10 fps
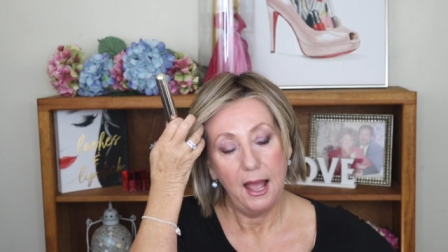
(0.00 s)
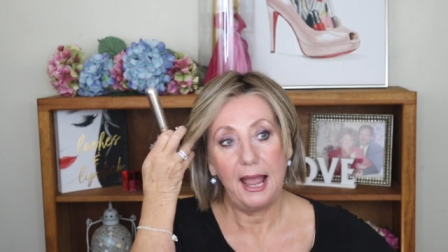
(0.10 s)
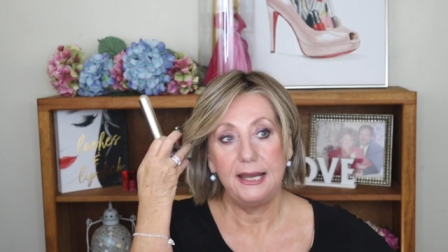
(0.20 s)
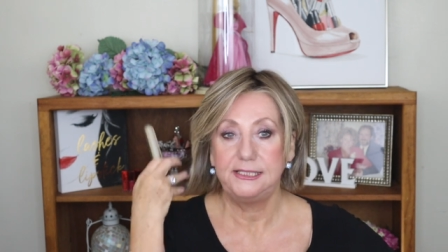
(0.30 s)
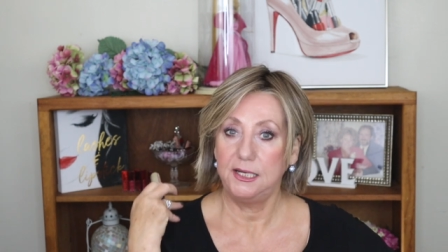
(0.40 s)

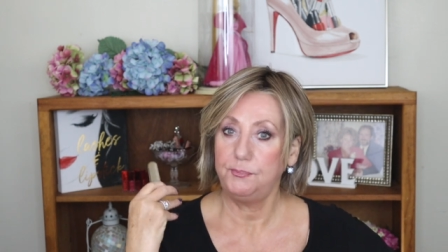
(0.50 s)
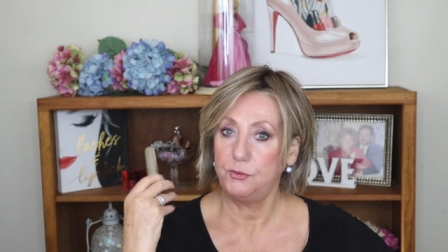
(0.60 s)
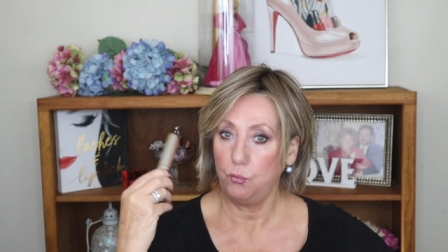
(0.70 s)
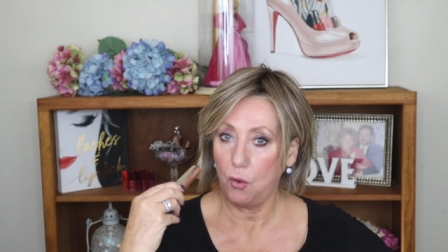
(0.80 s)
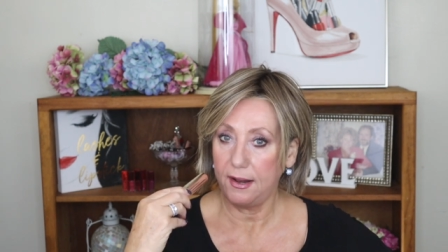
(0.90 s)
I dipped
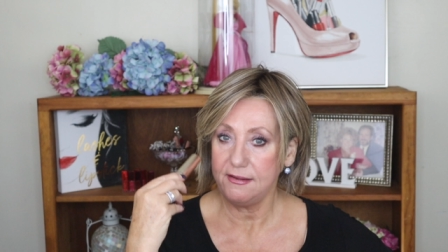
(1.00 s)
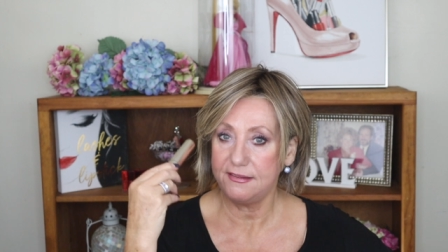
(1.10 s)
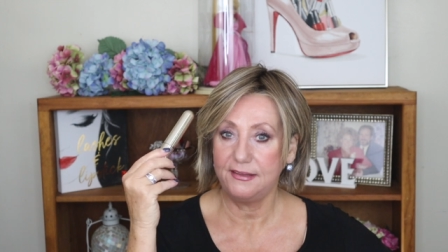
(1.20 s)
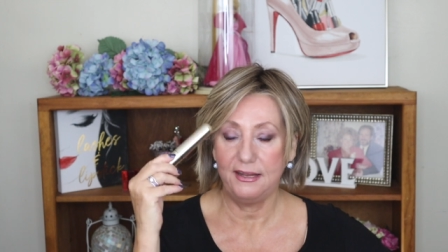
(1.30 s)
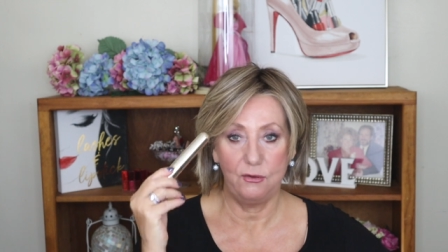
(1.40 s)

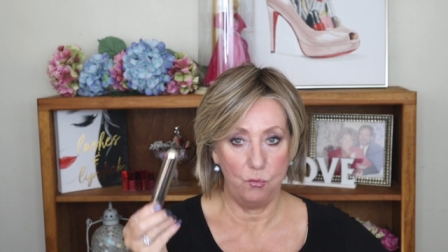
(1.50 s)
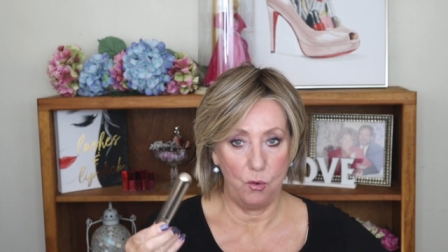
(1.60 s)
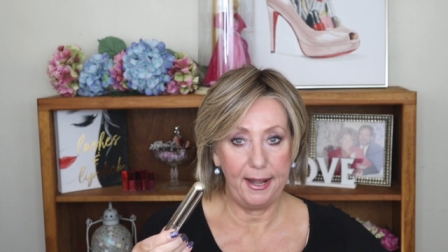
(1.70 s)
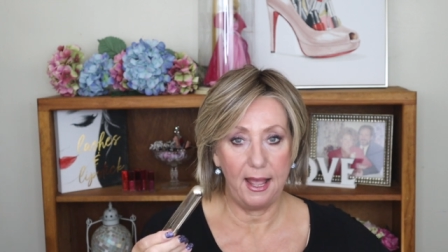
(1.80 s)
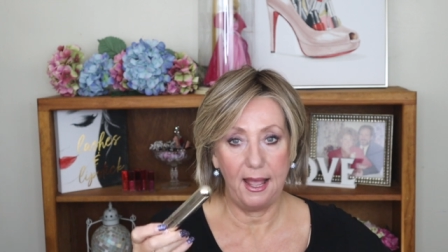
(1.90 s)
once in
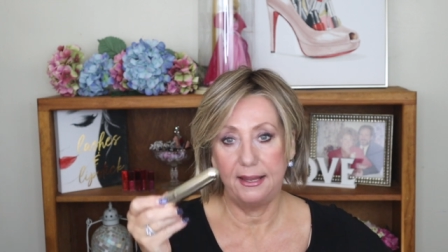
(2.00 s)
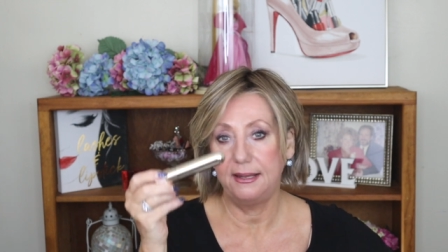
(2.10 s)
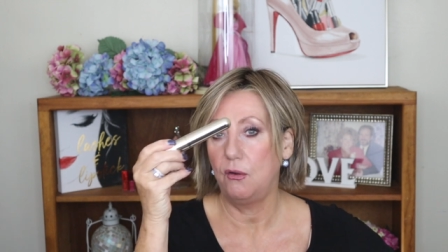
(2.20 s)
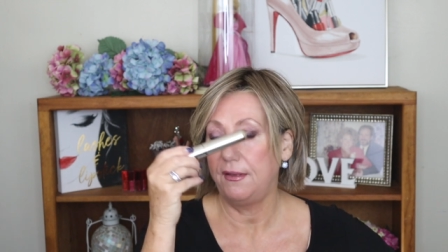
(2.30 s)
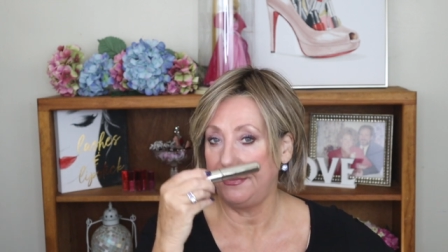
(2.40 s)
one
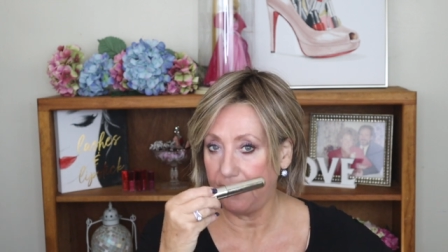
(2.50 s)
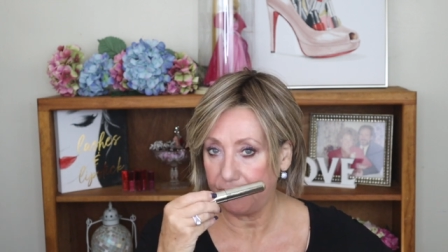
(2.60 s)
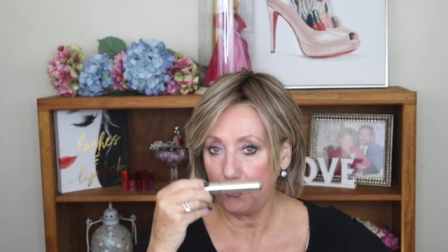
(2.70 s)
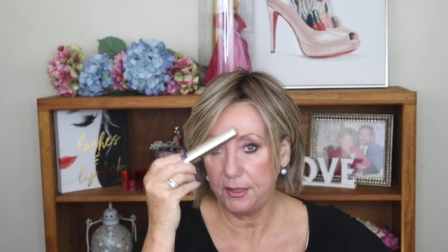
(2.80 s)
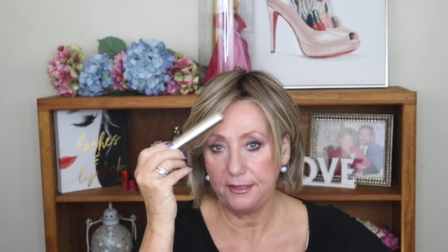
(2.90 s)
eye, the
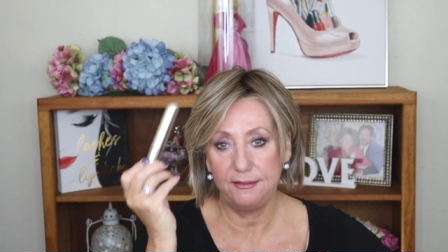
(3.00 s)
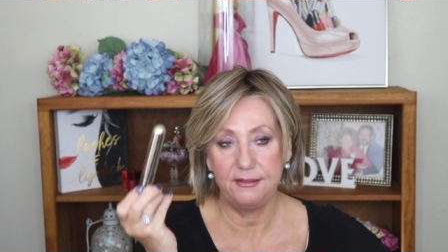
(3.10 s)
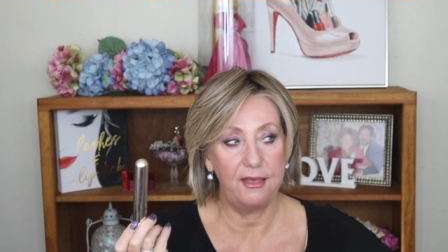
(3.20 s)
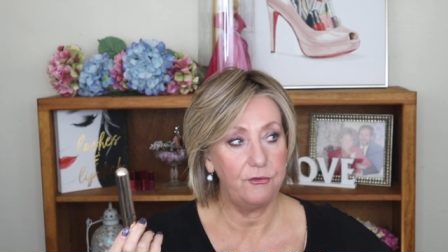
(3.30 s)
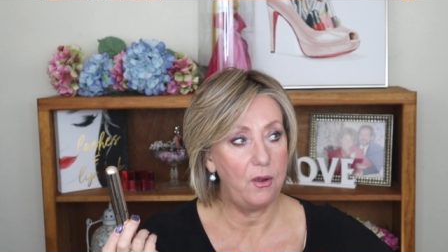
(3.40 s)
other one in
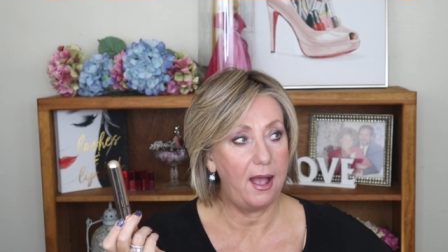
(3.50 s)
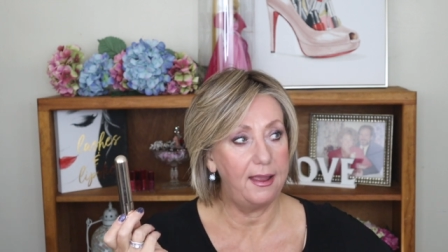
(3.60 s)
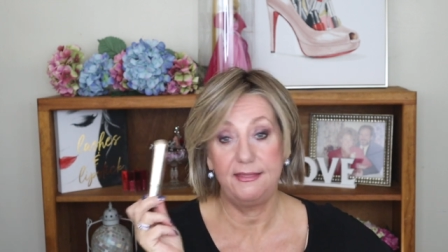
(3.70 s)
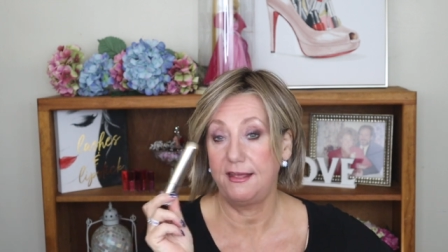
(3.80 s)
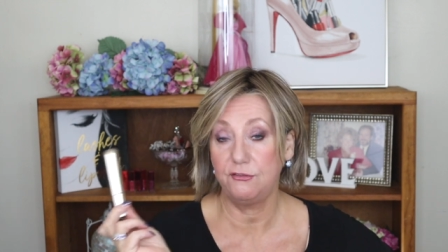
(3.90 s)
the other eye,
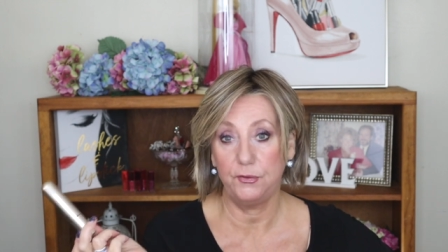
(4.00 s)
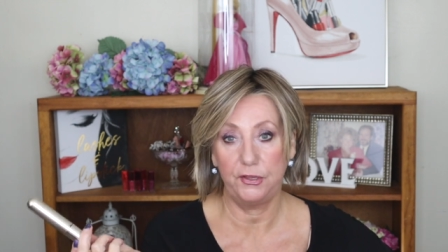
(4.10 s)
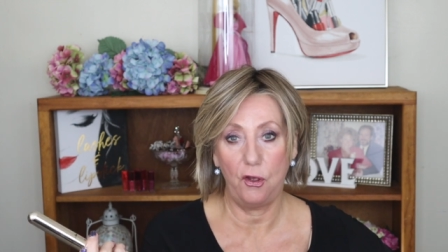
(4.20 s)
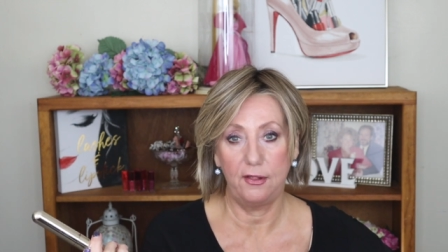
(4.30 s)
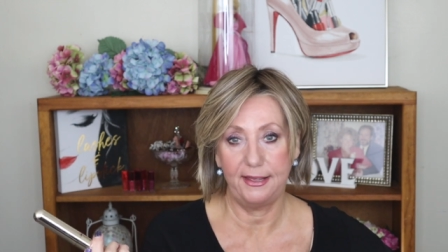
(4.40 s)
and that's
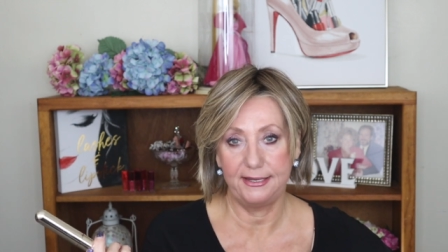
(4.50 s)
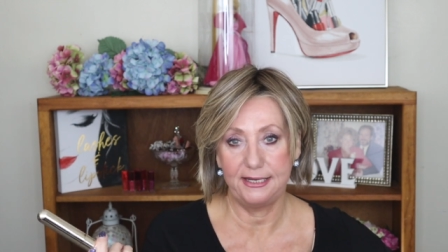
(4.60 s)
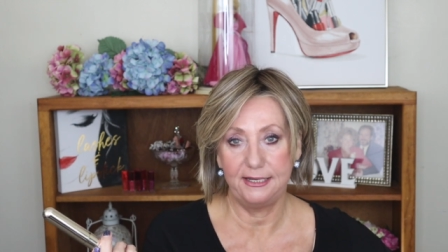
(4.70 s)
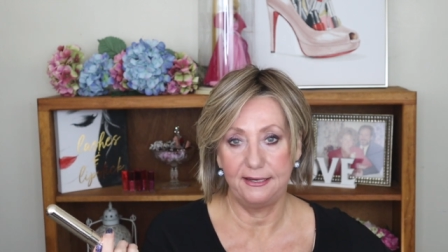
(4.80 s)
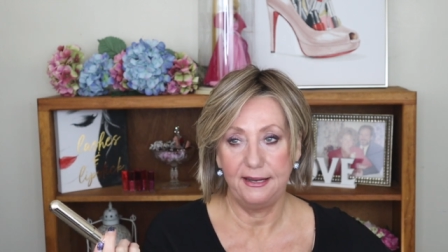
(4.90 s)
really all I
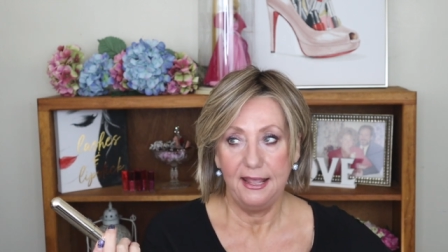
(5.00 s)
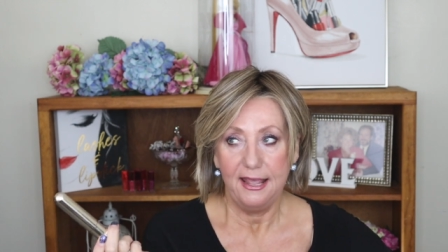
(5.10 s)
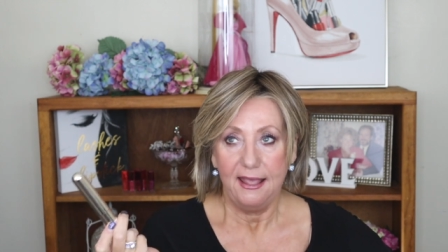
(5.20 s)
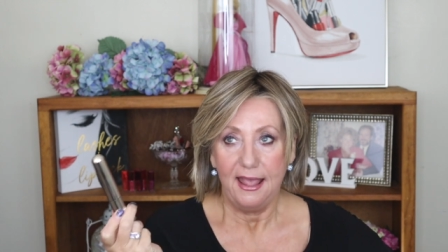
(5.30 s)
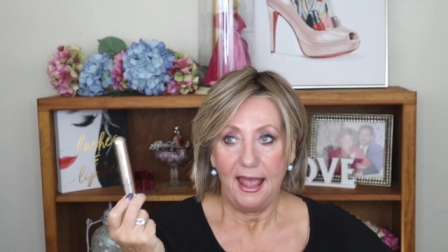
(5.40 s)
needed.
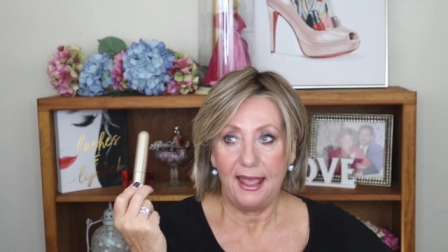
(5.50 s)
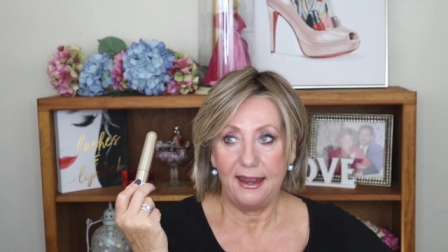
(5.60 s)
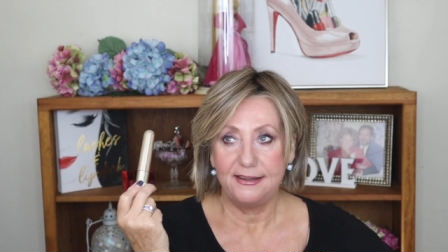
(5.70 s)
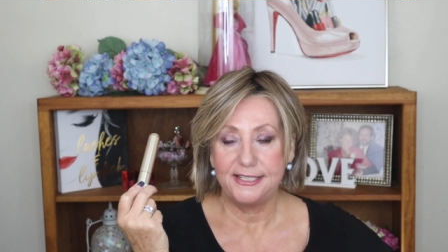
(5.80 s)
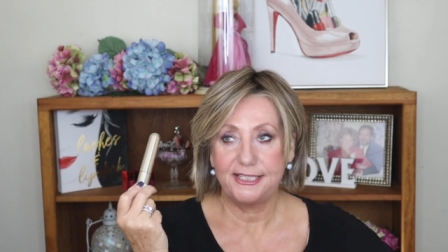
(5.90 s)

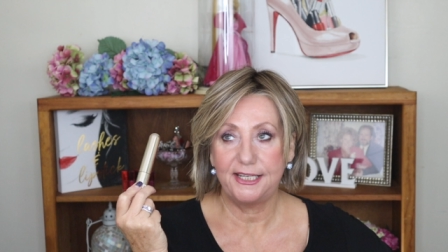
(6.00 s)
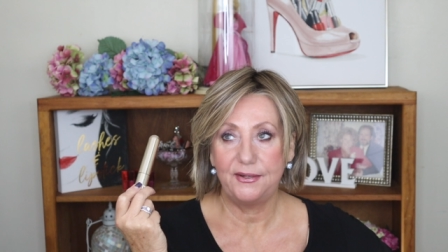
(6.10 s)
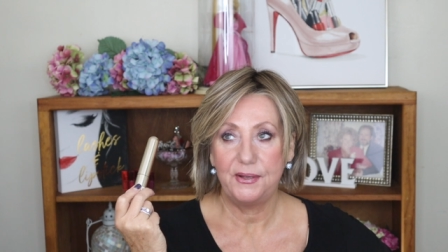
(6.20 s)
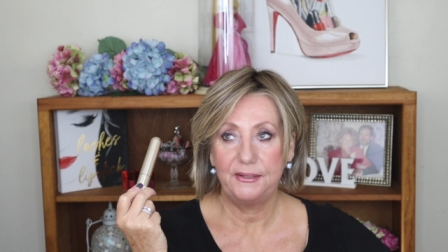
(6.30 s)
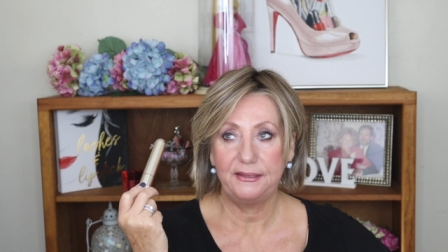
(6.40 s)
And
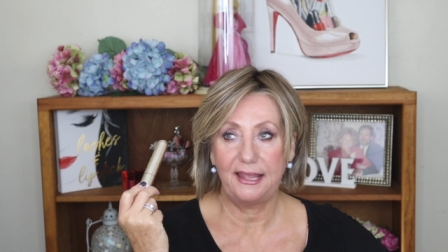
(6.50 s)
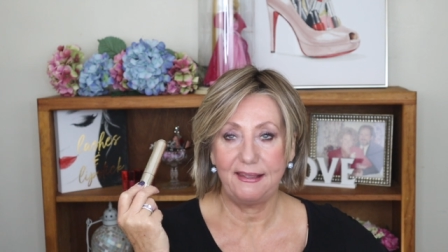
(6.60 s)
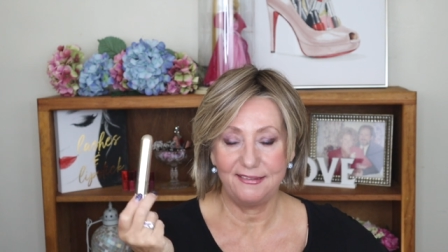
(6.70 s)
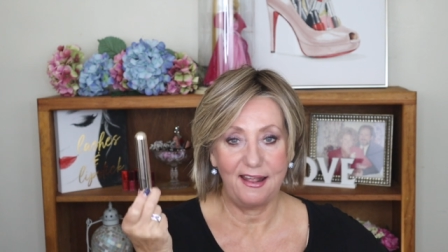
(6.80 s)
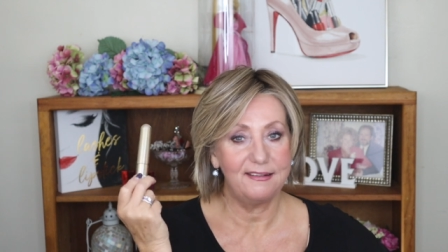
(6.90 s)

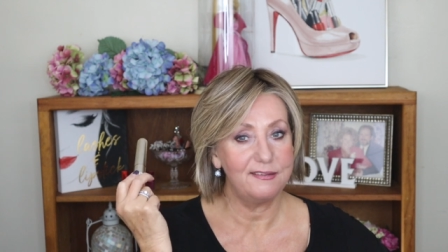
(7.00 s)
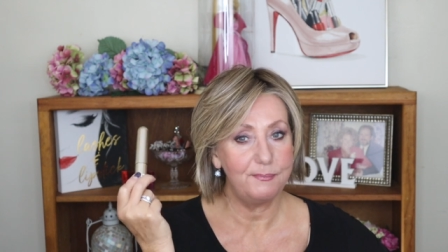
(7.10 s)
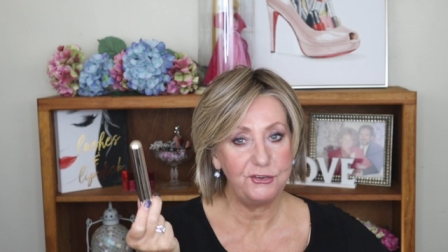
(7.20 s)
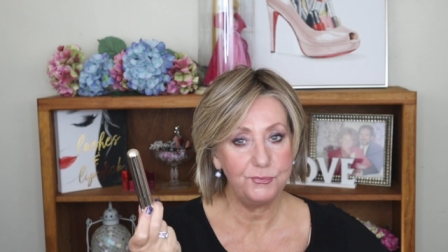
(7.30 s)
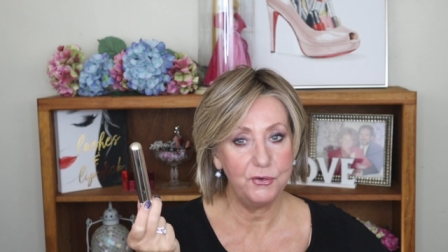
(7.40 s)
like I said,
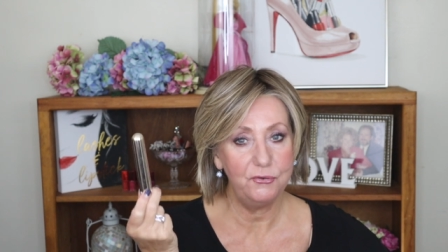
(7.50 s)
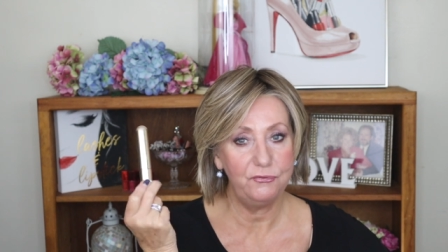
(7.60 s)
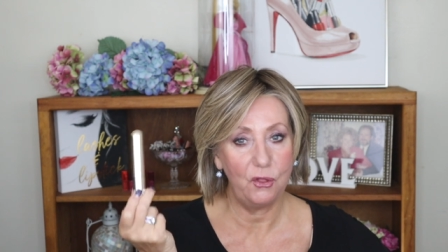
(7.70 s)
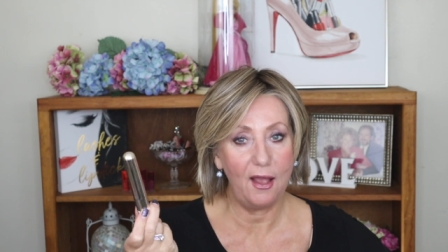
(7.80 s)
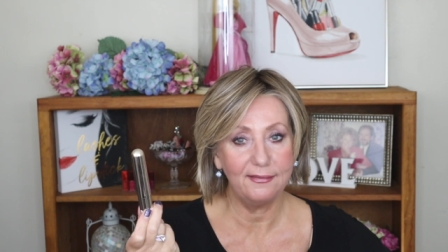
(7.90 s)
smudge
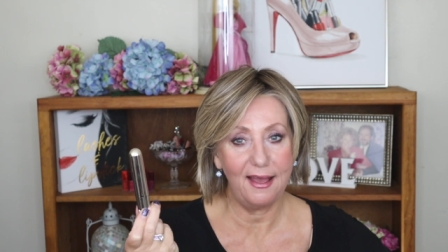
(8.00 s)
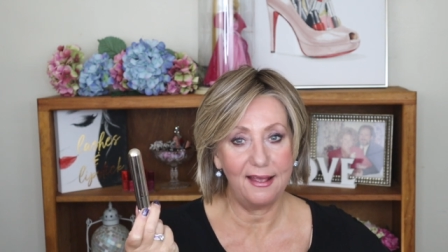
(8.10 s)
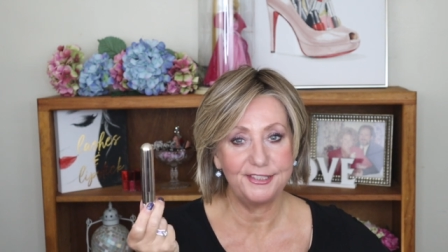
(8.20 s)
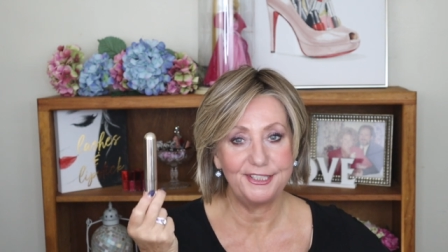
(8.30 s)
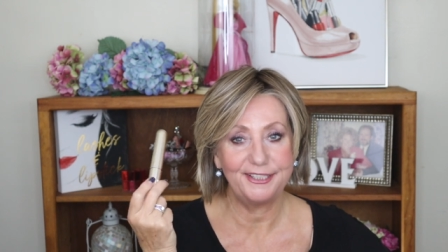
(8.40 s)
proof, long
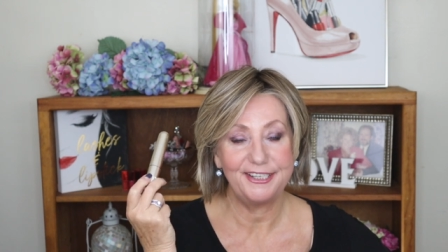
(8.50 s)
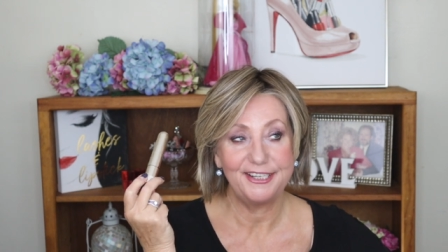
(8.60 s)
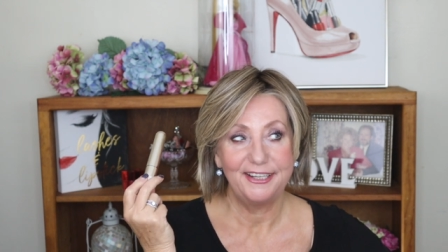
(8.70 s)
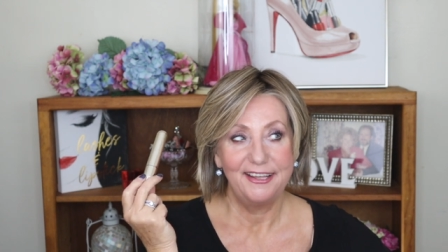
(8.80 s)
lasting.